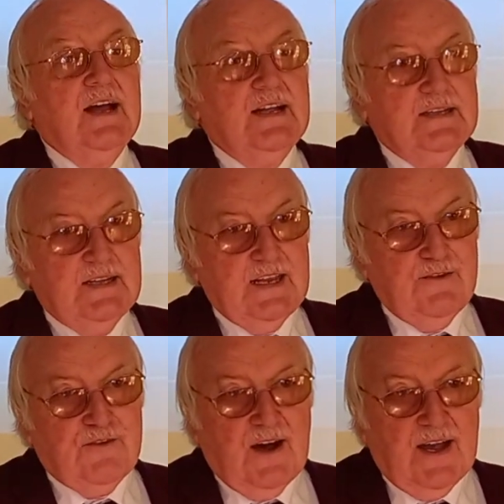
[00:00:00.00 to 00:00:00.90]

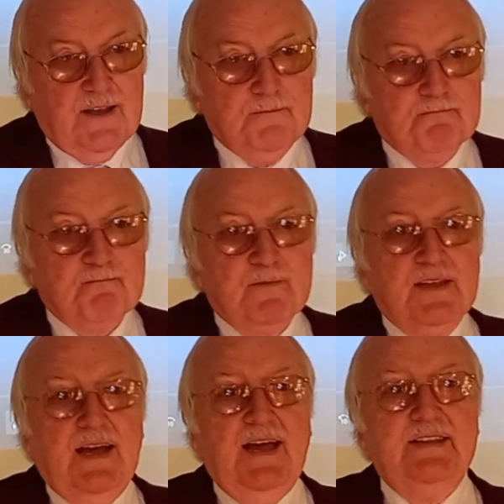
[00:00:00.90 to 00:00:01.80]
Levi.
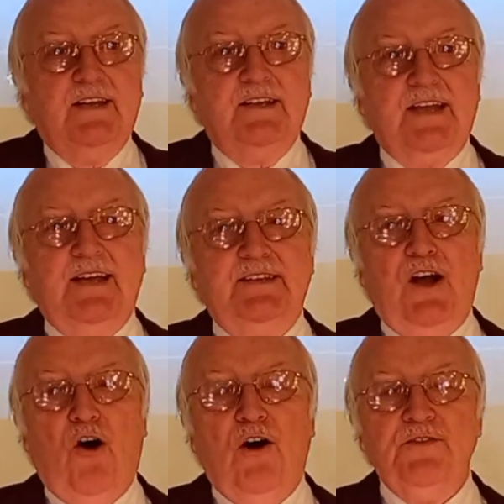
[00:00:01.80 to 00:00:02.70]
And
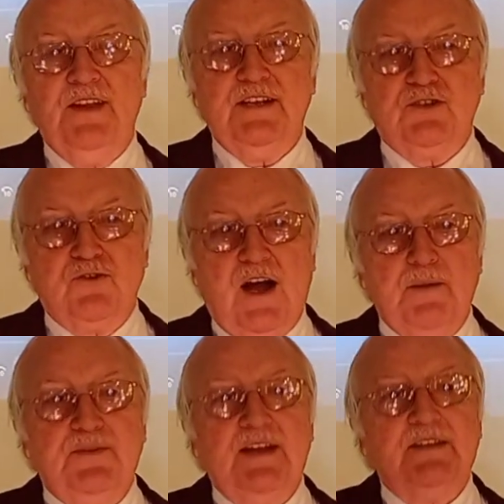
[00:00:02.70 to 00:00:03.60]
on that
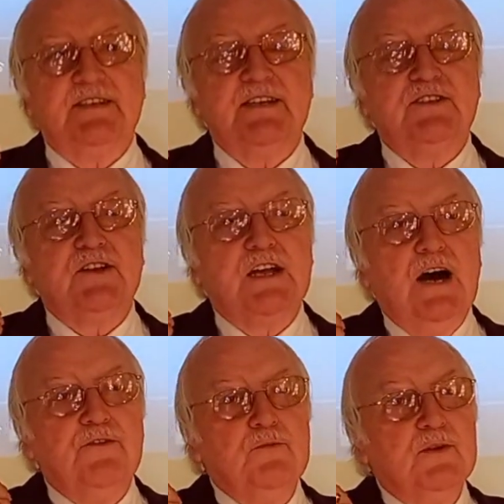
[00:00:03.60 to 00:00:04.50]
tribe, then it says the
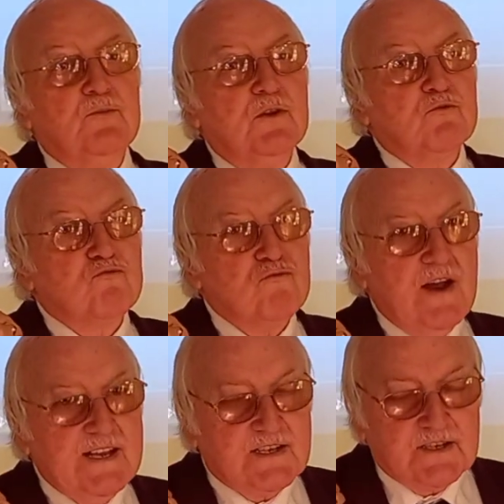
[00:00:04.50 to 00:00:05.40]
government will
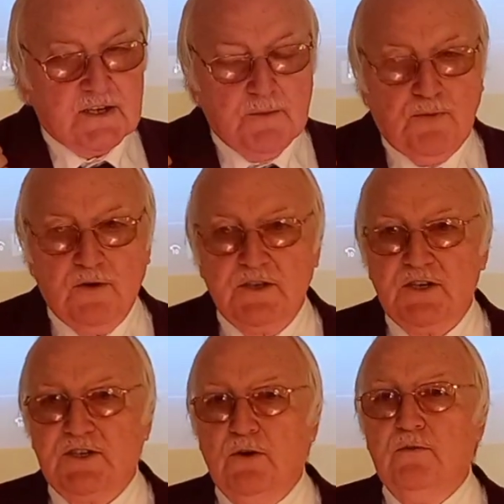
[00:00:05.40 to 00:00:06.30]
rest upon his
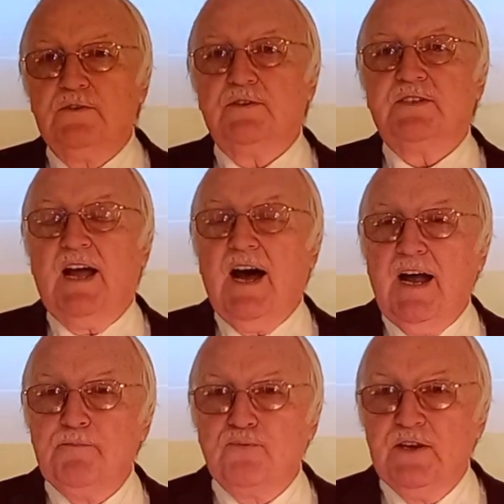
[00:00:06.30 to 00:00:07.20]
shoulders. The
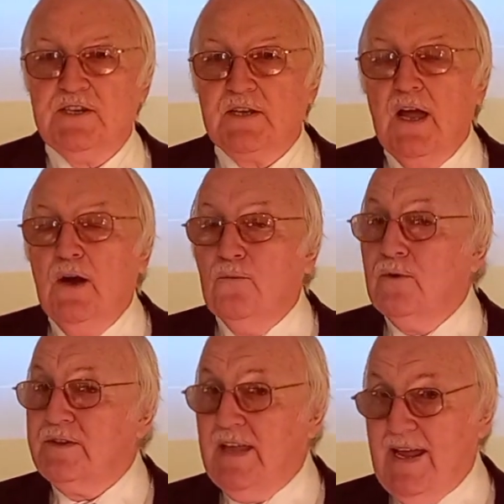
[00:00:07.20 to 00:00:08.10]
high priest
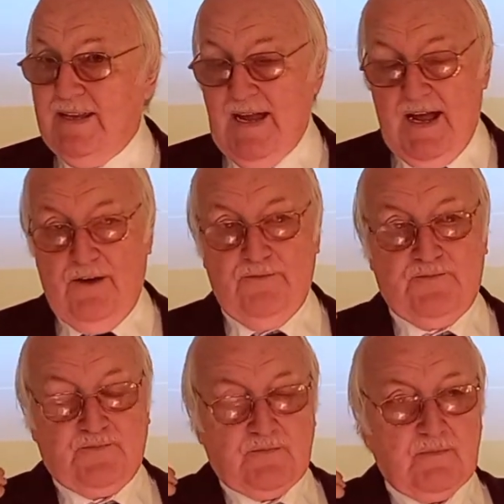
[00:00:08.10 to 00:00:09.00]
would then have
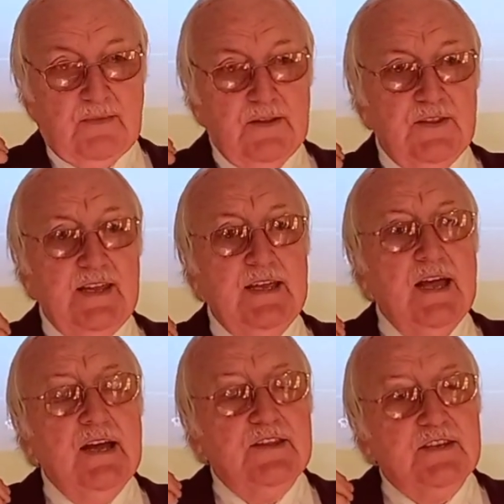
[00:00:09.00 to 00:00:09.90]
the
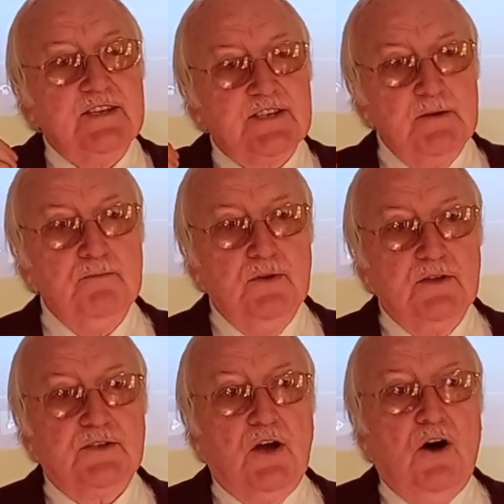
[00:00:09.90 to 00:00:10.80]

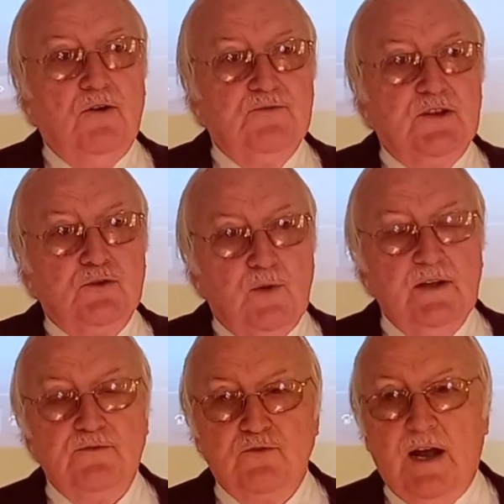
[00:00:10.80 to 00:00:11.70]
symbols of the
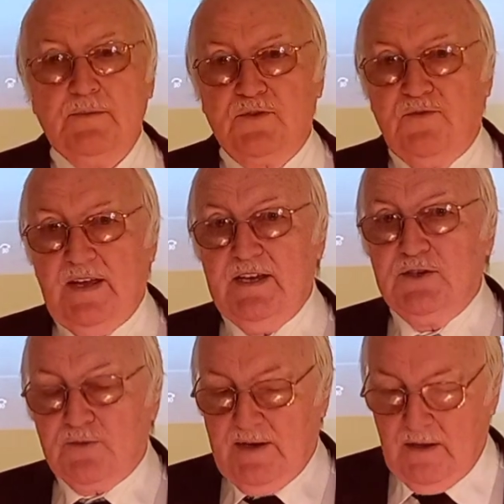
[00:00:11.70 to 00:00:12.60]
12 tribes of
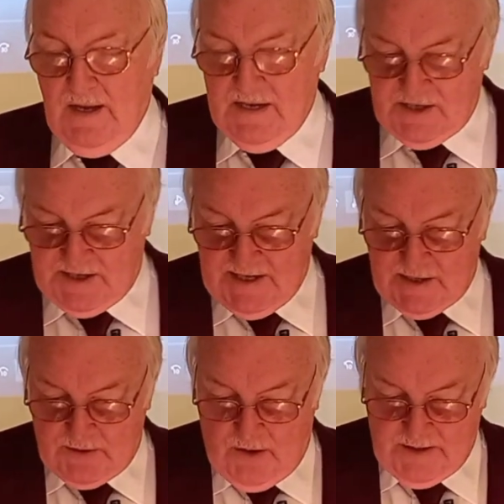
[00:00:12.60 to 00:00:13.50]
Israel,
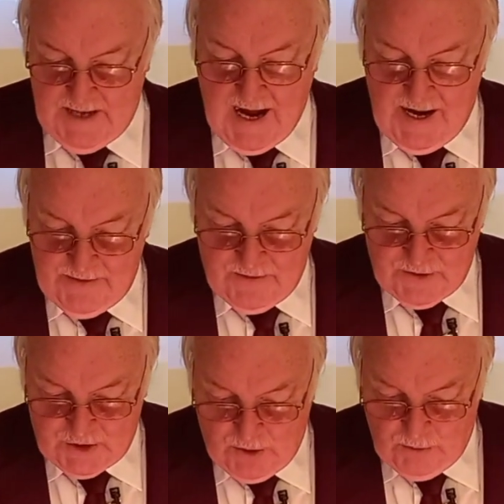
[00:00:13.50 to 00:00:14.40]
six on either
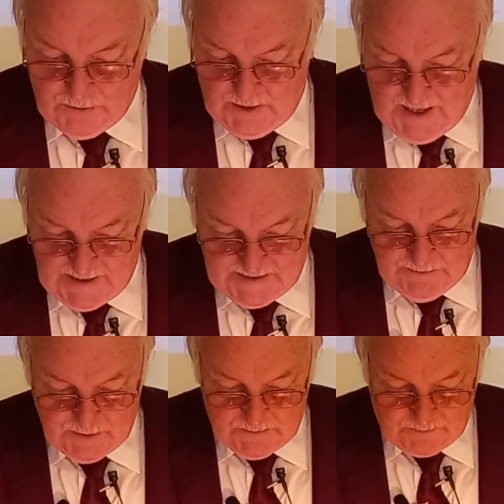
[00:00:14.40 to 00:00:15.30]
shoulder as he
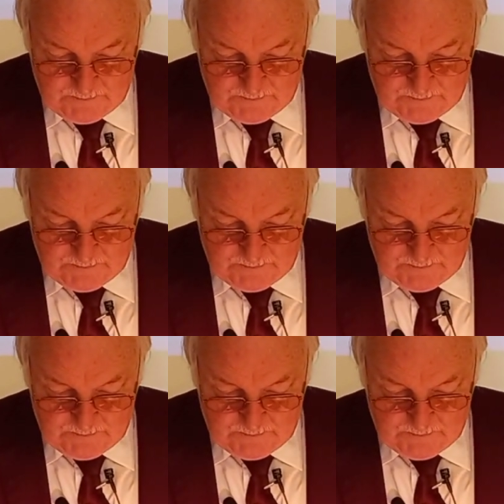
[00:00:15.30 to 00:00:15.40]
was